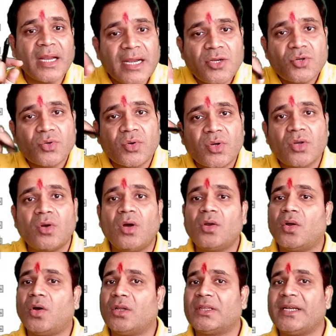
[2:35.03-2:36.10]
and to recall
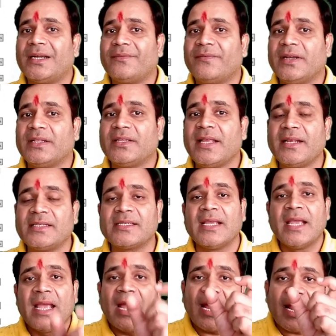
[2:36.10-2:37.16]
all that very things,
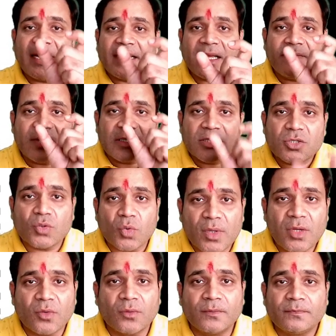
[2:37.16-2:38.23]
and I will show
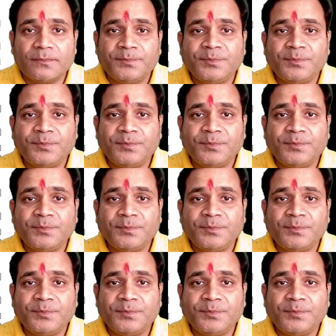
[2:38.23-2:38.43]
you